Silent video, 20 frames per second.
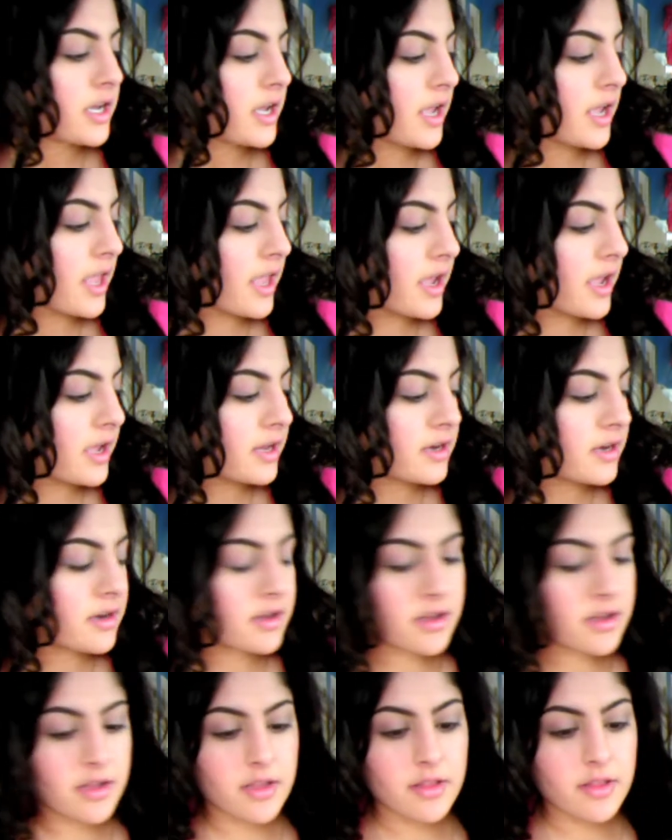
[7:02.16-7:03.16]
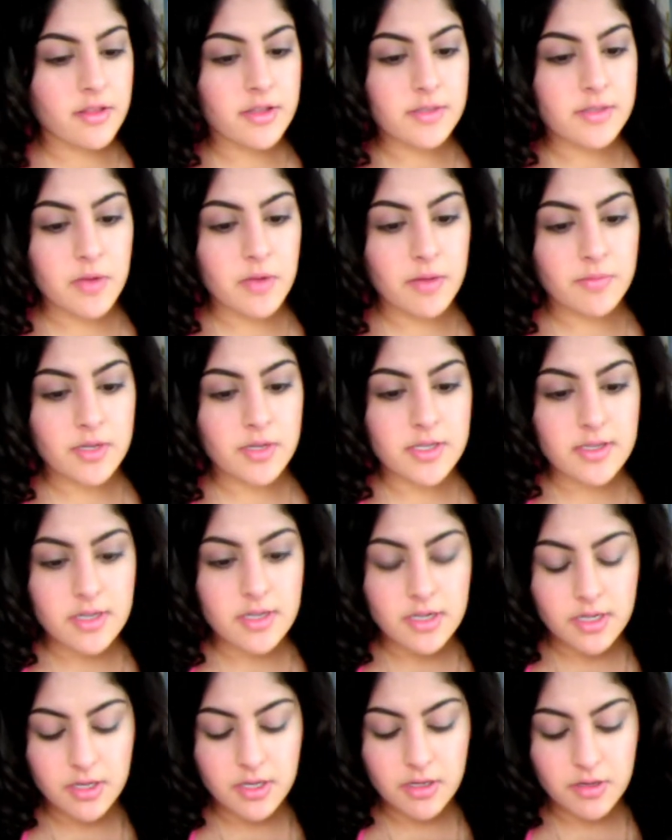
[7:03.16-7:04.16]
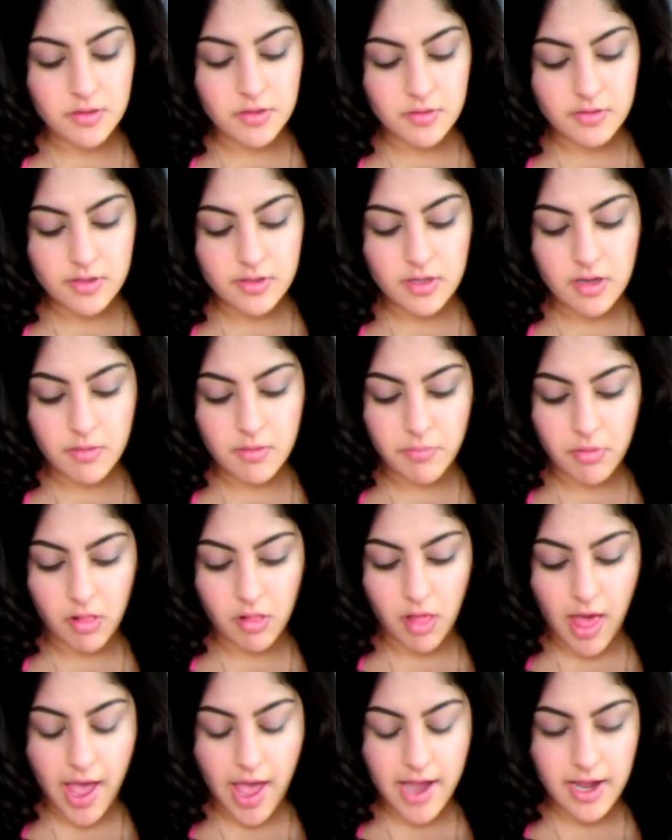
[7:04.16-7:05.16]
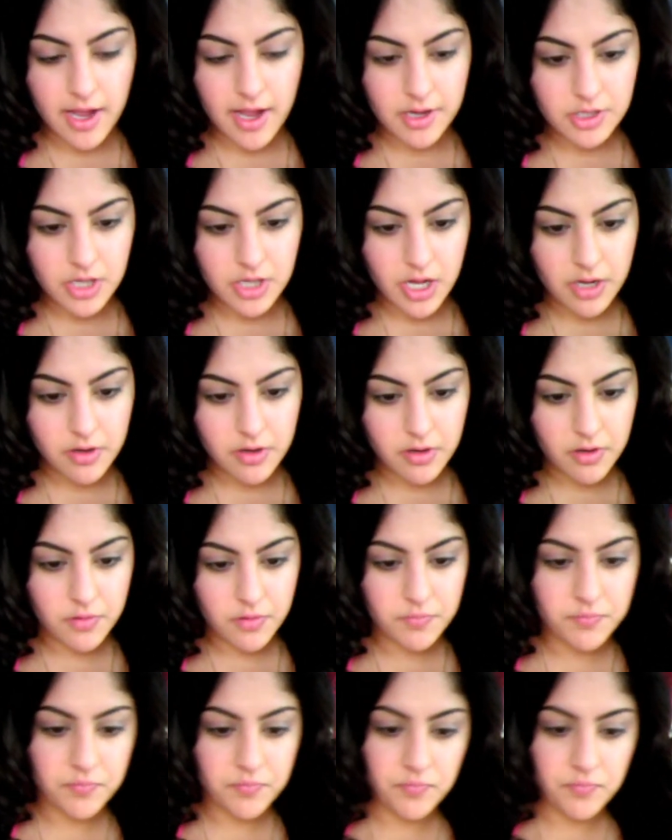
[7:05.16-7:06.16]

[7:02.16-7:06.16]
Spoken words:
And in this one, I'm just going to use a black eyeshadow.